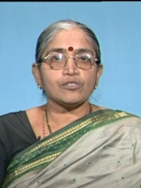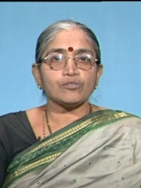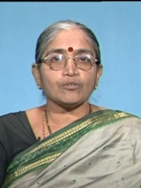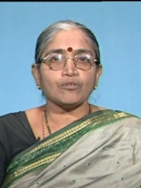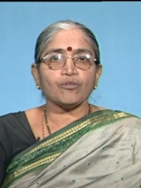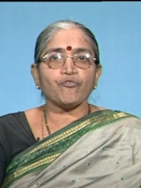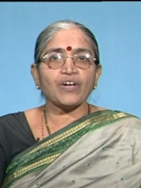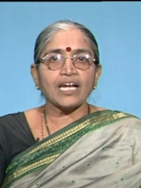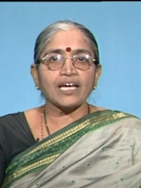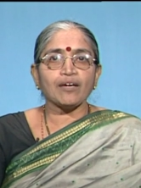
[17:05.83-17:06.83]
So,
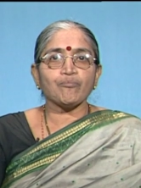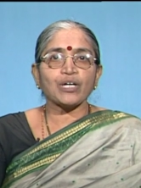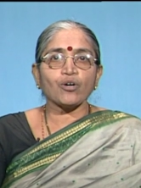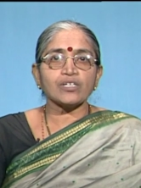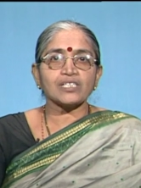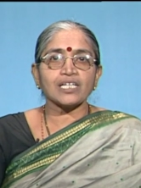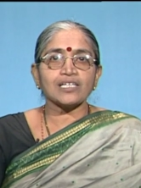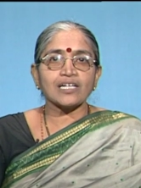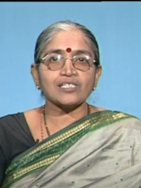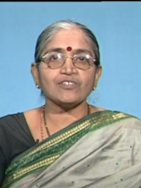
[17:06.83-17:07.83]
Willy, because he
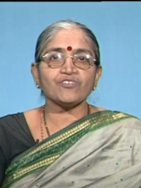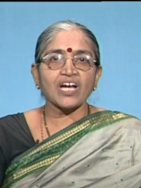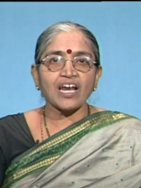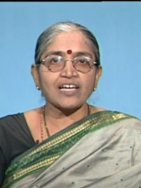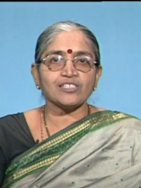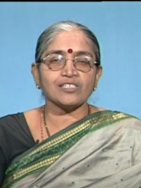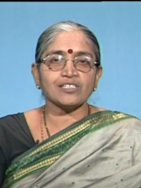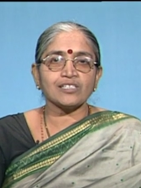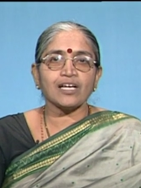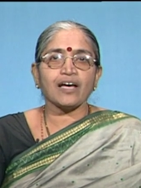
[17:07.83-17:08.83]
does not realize
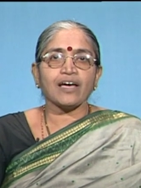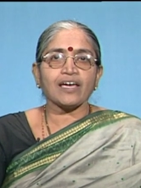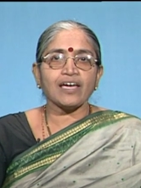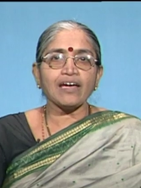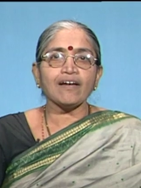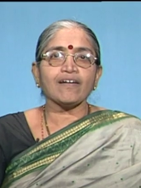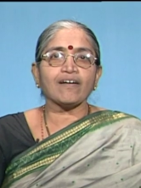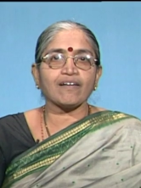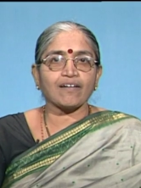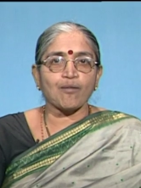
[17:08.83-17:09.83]
this he
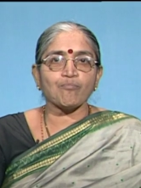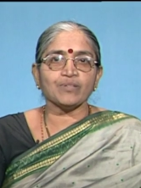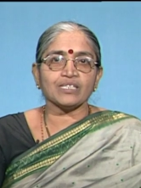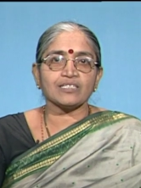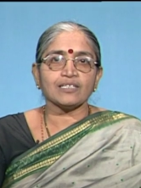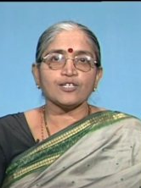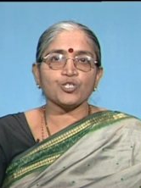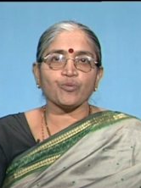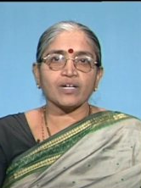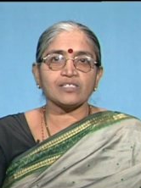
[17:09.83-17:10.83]
crumbles
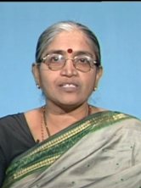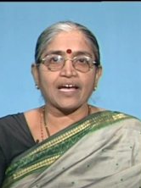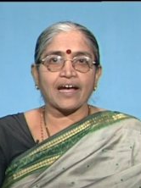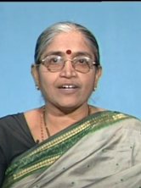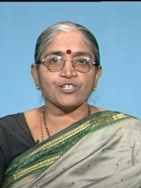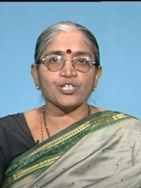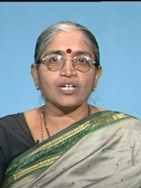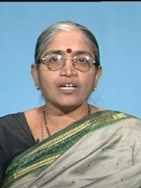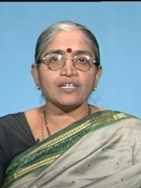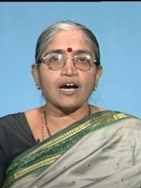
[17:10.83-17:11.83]
towards the end.
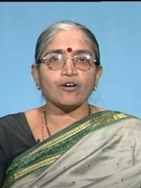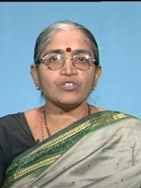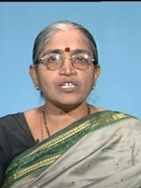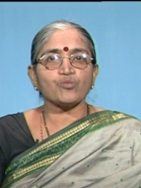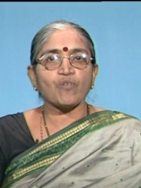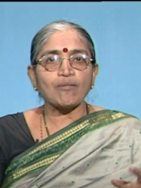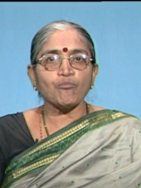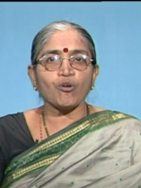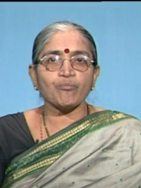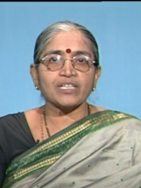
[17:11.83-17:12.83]
Now, there is one
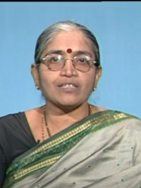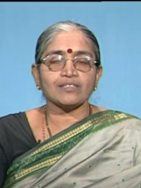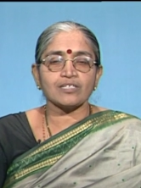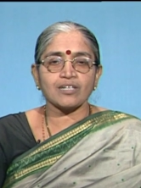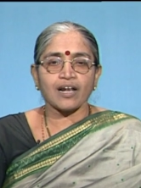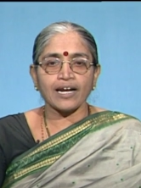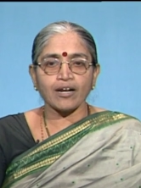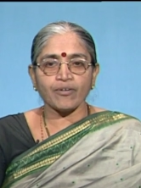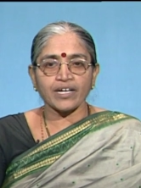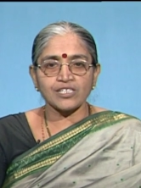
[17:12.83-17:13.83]
more myth in the
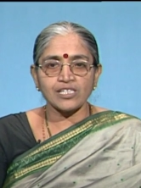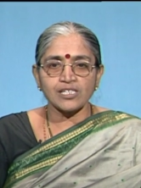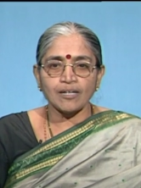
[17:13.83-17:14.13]
slide look at it.